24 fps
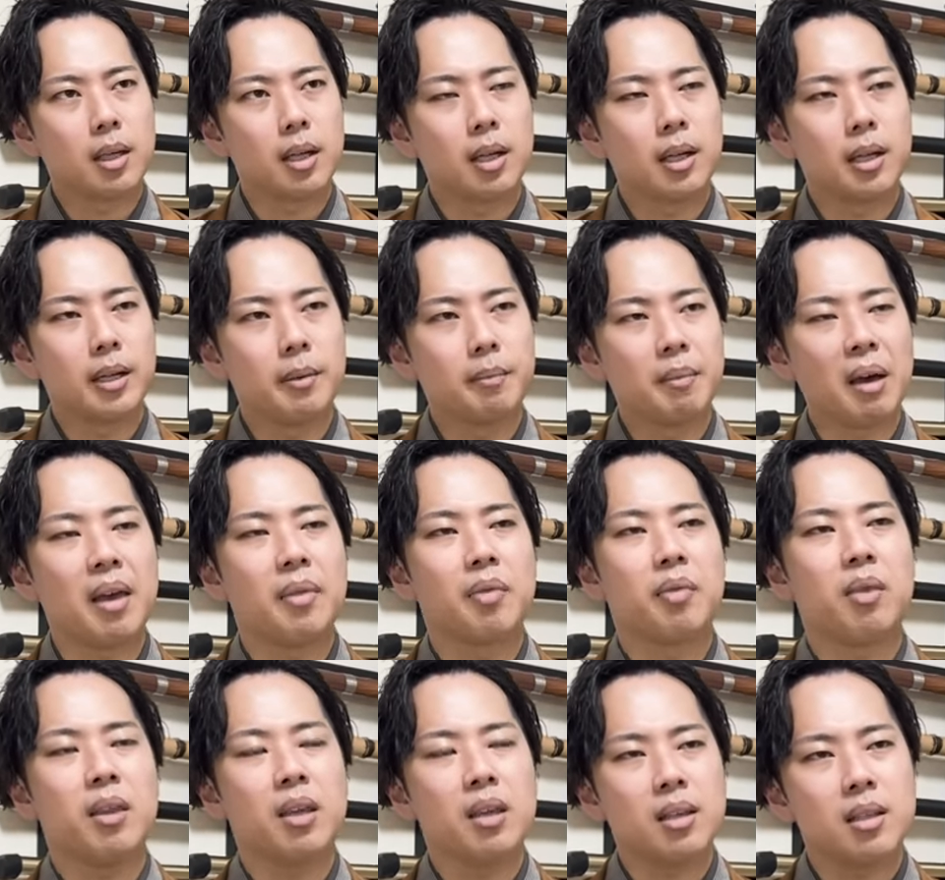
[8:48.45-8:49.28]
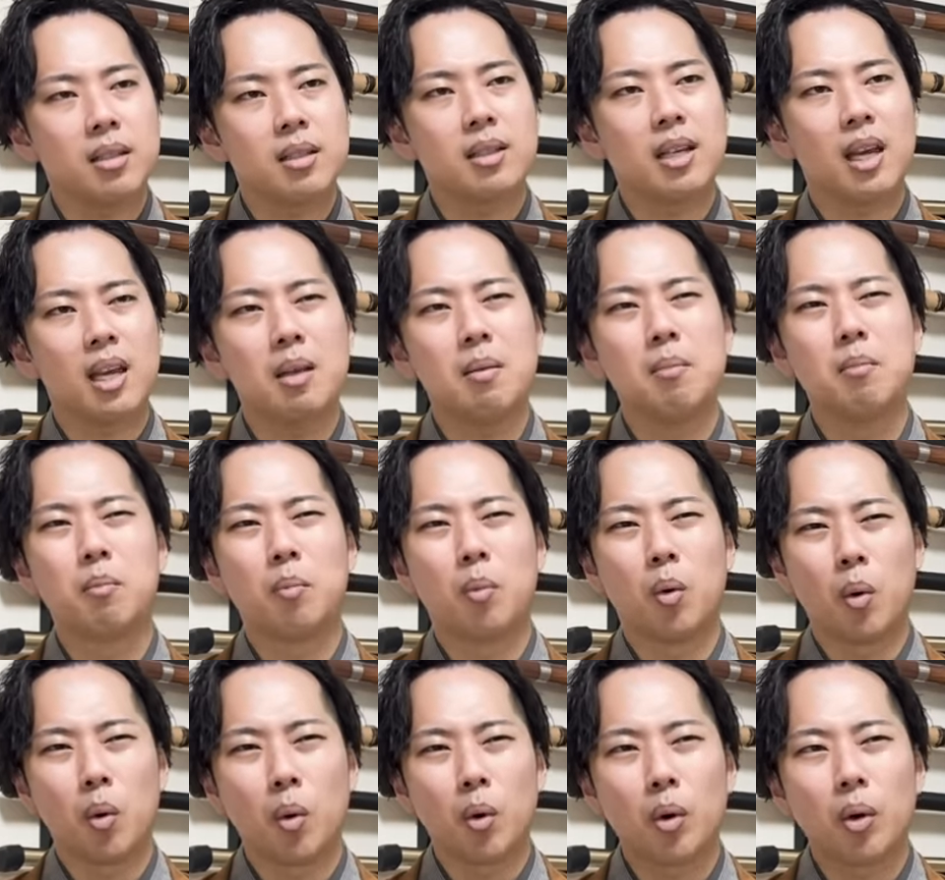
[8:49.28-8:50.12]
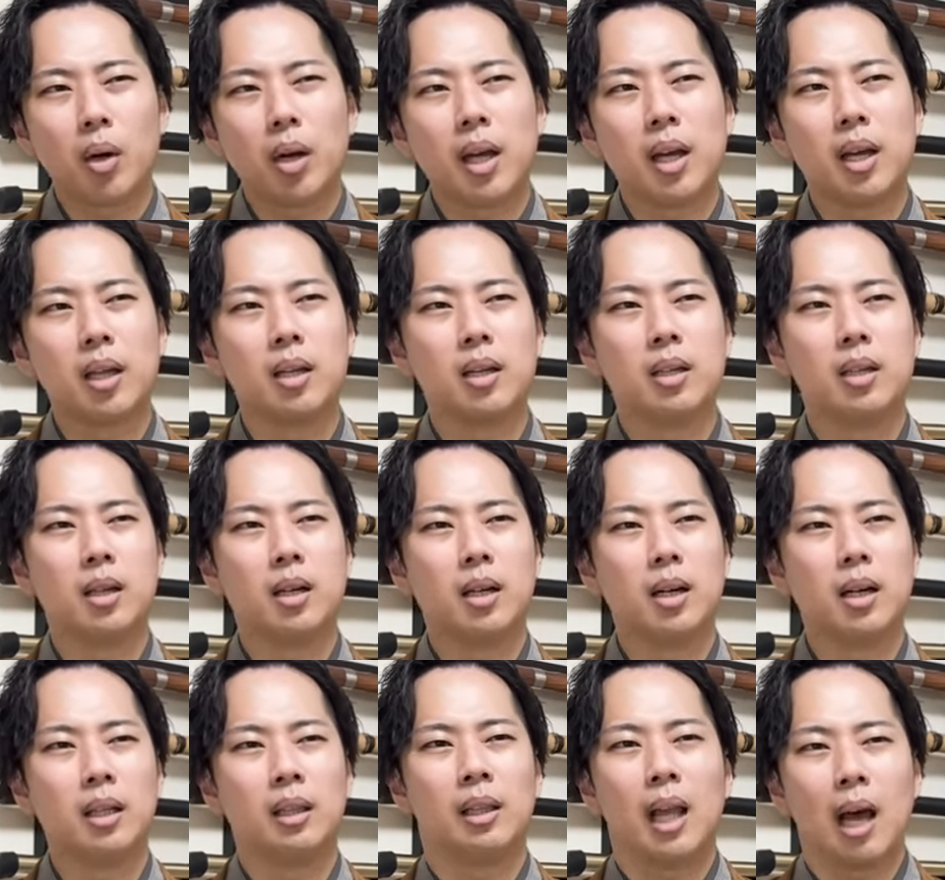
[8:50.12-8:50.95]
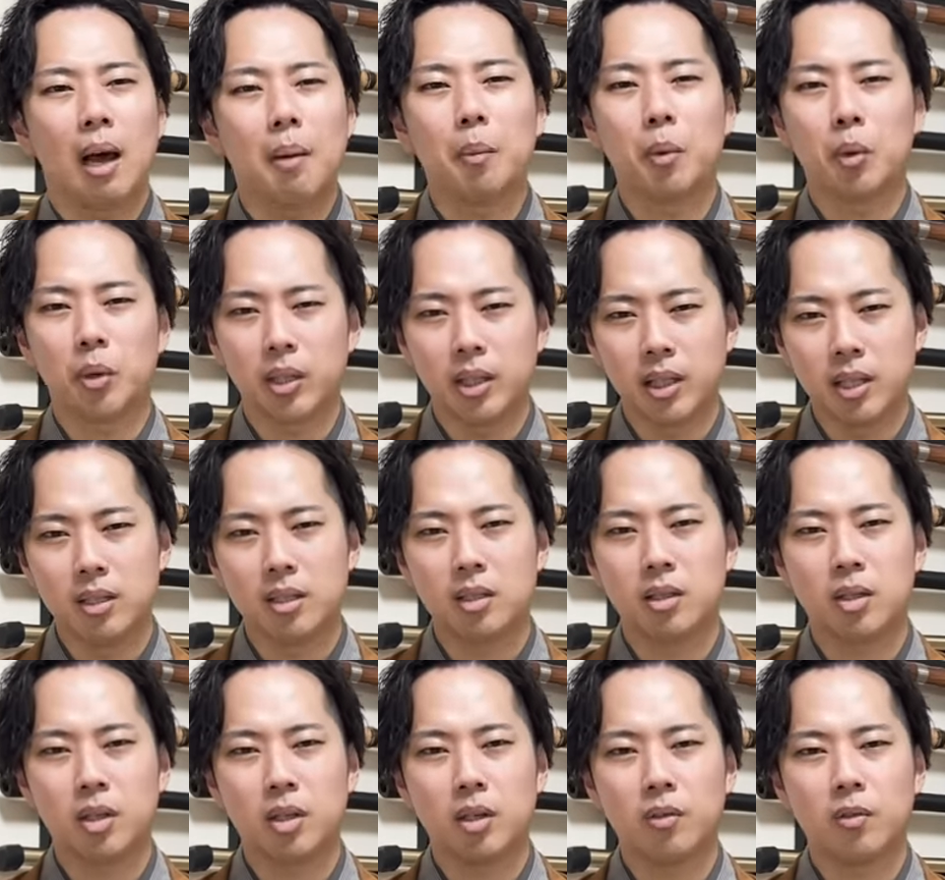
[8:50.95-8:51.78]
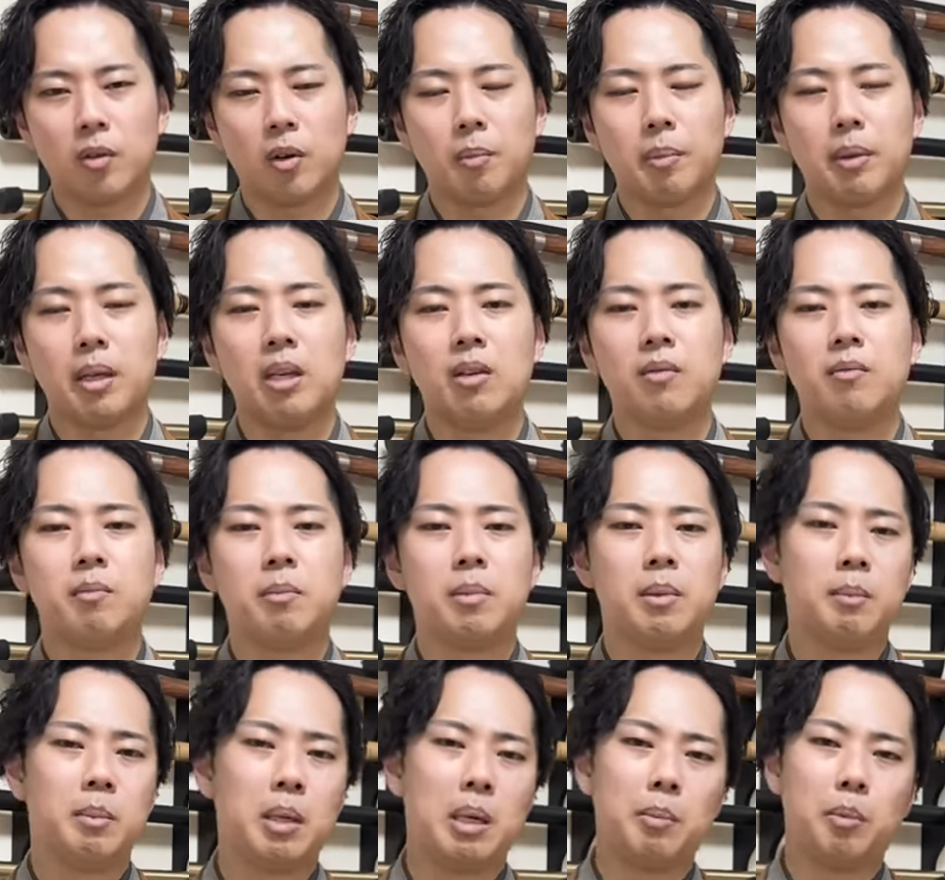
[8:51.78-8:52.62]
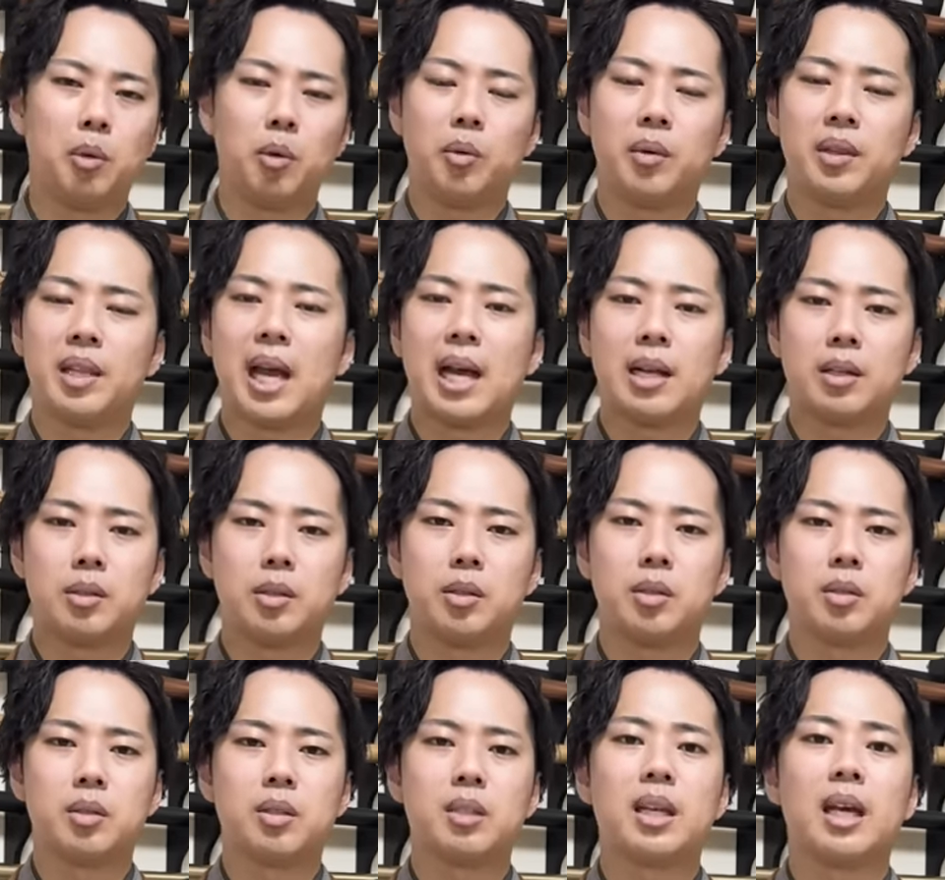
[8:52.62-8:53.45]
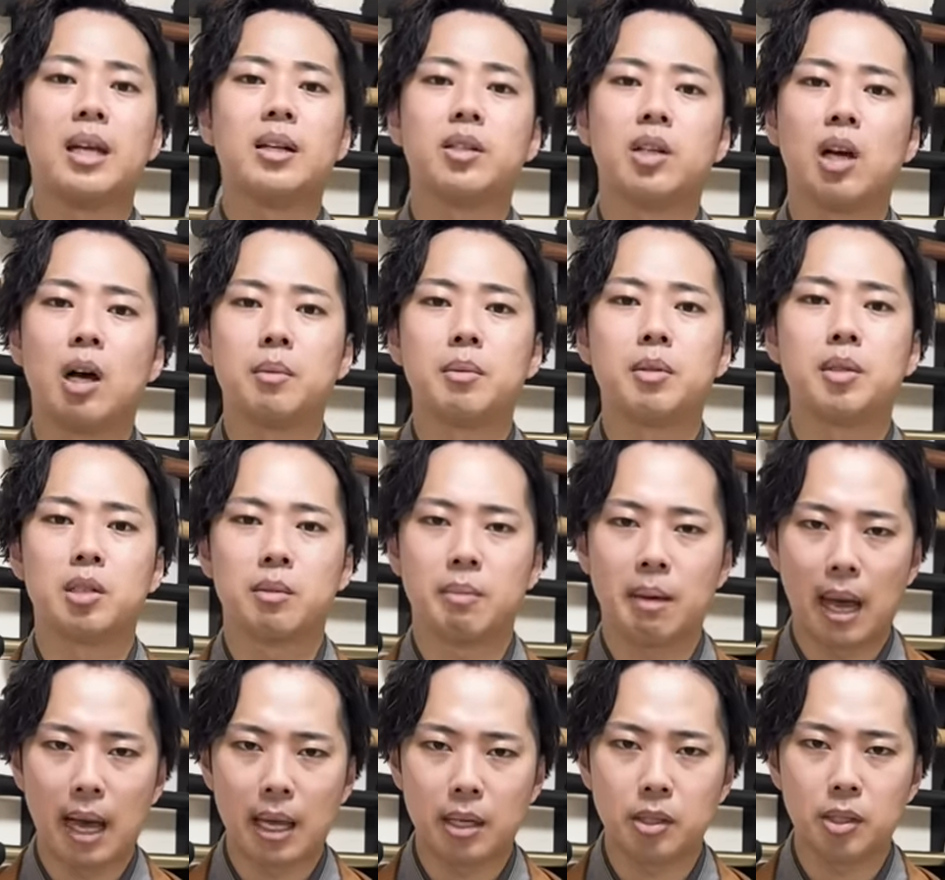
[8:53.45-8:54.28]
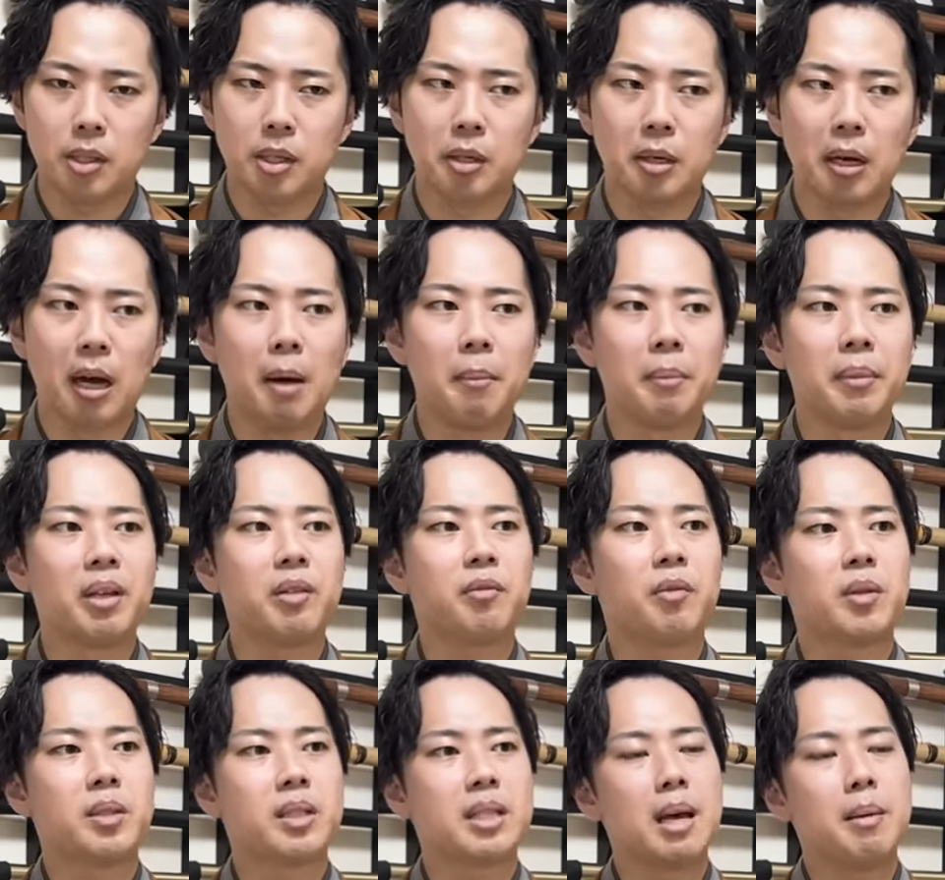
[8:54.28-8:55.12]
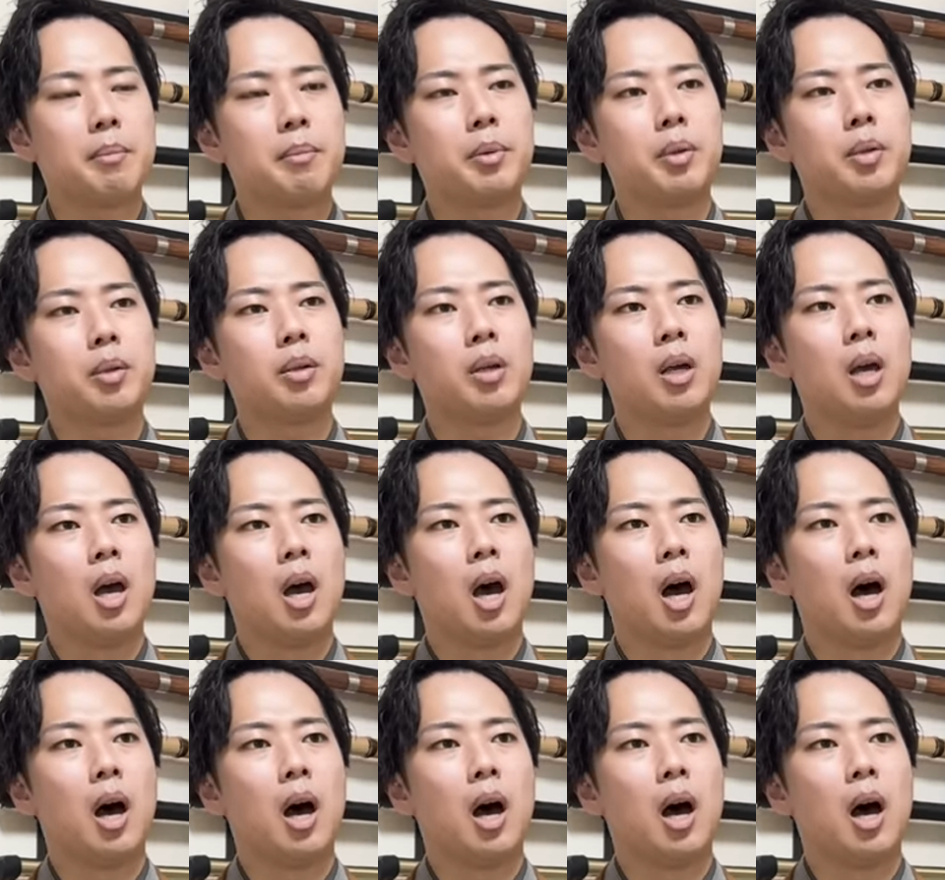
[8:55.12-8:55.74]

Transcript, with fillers: I think it's getting more and a lot more easier for people with tattoos to get jobs in Japan too. Like for example,